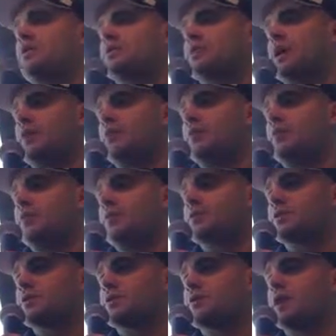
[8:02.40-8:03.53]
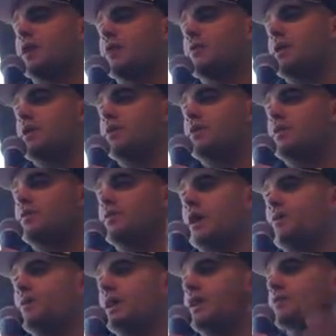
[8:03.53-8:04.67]
Tyler Roberson came in with
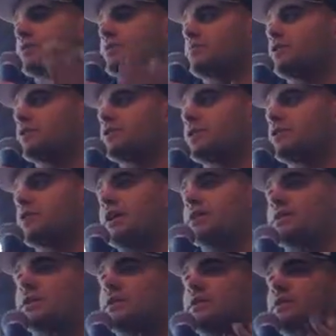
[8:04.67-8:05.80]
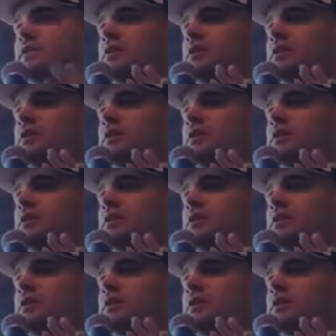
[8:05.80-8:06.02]
Ron Patterson, BJ Johnson.